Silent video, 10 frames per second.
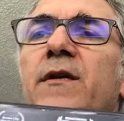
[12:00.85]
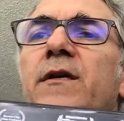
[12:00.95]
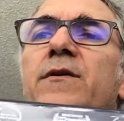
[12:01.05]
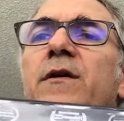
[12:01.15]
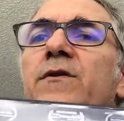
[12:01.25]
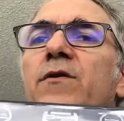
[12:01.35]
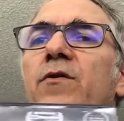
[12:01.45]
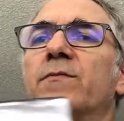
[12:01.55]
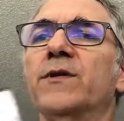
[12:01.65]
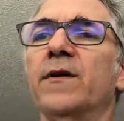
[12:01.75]
in, in
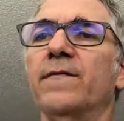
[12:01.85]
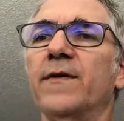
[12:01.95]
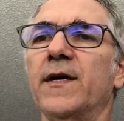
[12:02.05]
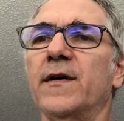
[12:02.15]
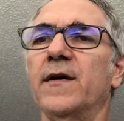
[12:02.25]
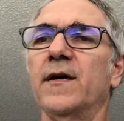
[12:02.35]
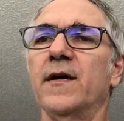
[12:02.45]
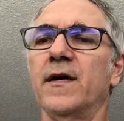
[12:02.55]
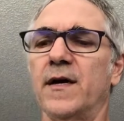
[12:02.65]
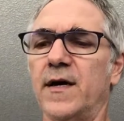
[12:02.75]
terms of uh,
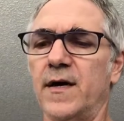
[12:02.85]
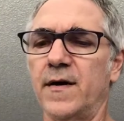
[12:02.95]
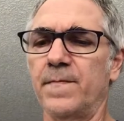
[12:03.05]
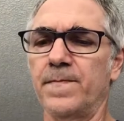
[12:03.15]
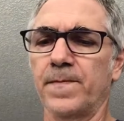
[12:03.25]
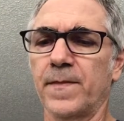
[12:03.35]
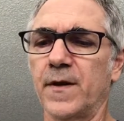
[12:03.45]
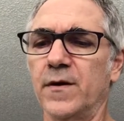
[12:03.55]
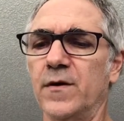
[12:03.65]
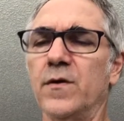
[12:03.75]
um,
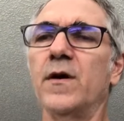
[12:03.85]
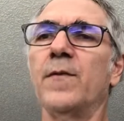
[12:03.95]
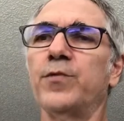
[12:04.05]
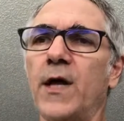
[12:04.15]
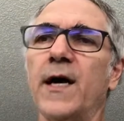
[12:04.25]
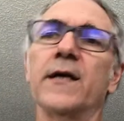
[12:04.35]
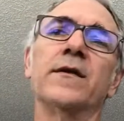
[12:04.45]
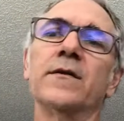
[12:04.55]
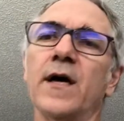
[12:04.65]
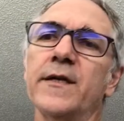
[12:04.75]
applying
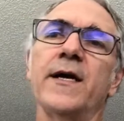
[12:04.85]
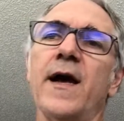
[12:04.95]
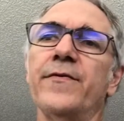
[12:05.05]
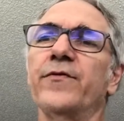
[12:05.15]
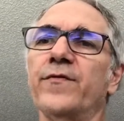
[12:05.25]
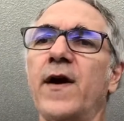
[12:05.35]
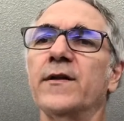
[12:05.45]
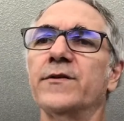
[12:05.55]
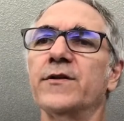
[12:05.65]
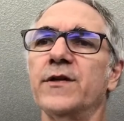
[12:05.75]
Lonnie Athens'
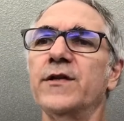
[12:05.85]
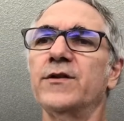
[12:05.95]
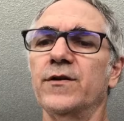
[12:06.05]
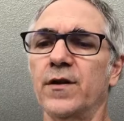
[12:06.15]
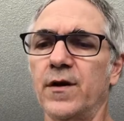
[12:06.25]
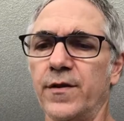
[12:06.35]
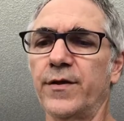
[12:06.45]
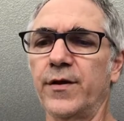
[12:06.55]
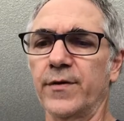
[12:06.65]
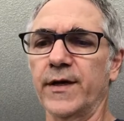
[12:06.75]
violentization
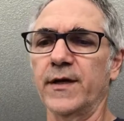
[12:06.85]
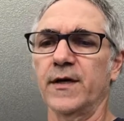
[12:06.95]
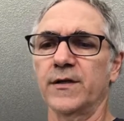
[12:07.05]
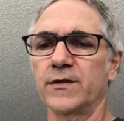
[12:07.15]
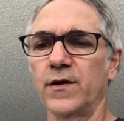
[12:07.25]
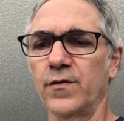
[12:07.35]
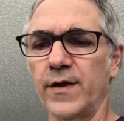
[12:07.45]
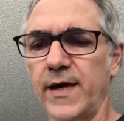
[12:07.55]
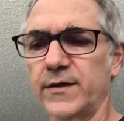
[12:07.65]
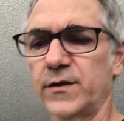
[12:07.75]
theory. So
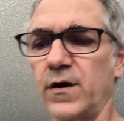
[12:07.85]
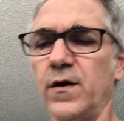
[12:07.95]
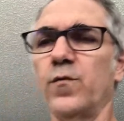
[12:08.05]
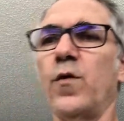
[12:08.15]
that's called